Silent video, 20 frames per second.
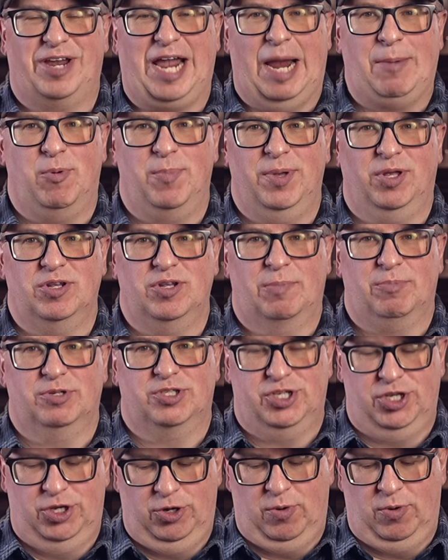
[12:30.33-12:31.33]
For camera build
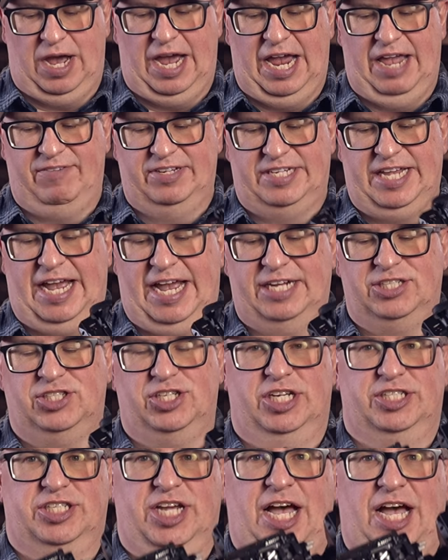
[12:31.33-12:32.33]
number two, I have
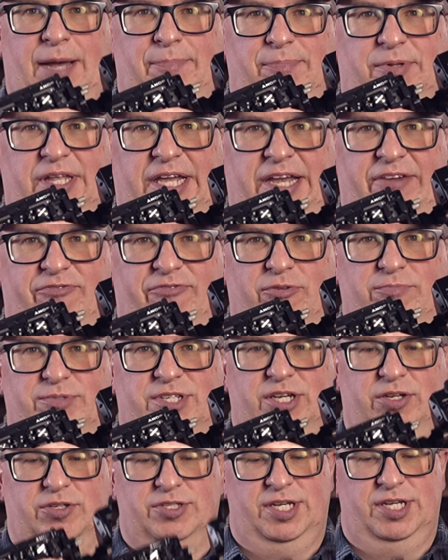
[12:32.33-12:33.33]
attached a top plate from
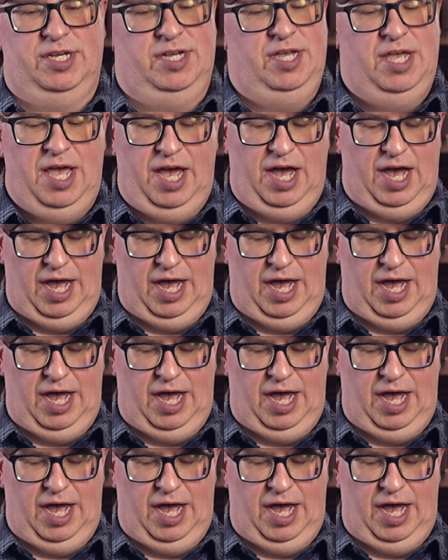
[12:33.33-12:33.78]
Tilta.